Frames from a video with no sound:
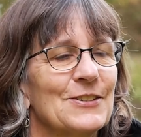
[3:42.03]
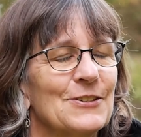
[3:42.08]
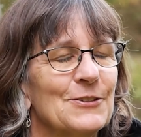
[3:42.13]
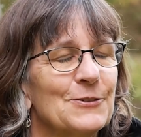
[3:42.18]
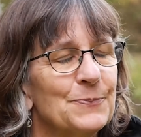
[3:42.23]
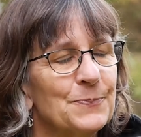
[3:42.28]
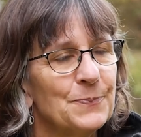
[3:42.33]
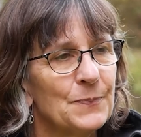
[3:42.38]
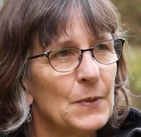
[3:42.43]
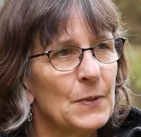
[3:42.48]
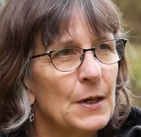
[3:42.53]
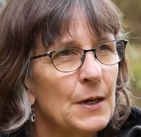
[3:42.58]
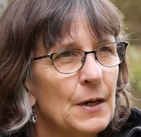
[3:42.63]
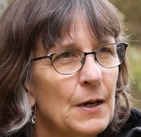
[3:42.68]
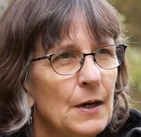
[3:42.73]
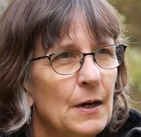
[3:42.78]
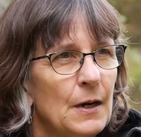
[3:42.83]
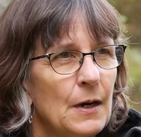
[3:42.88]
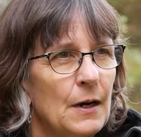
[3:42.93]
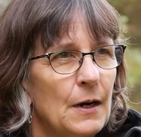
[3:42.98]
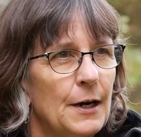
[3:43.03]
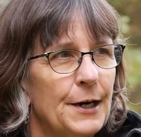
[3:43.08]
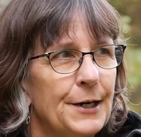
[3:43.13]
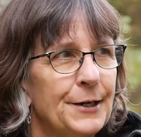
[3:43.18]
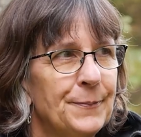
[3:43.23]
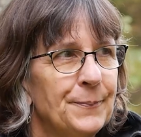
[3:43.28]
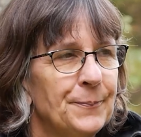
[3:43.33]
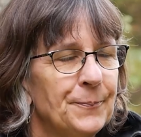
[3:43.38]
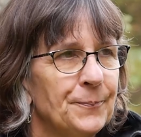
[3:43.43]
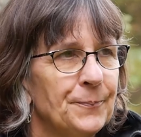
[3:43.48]
So
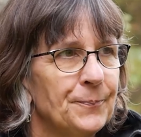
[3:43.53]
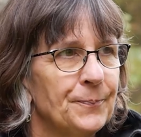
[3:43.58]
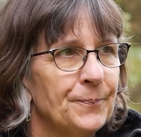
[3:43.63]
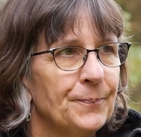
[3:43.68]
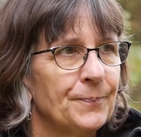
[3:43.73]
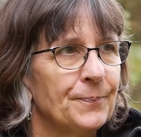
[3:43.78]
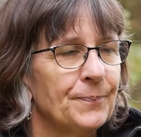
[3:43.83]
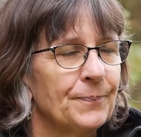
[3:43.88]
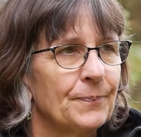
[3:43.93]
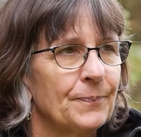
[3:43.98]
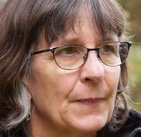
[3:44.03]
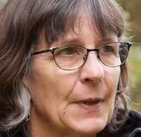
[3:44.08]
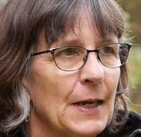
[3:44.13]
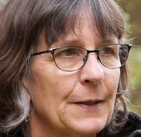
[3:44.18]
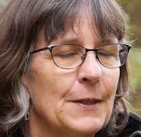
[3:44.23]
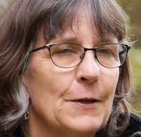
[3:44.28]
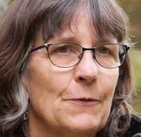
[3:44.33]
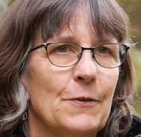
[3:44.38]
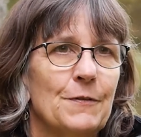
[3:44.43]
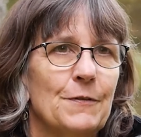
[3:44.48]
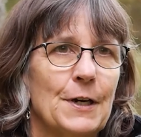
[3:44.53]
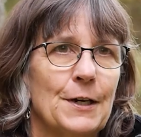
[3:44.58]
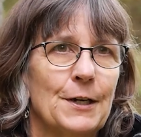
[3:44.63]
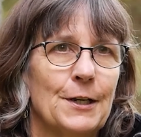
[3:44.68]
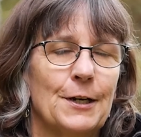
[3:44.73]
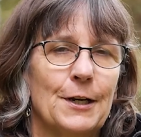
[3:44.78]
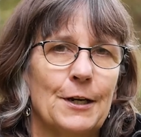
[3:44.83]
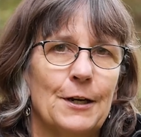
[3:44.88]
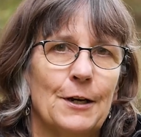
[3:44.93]
I think we've got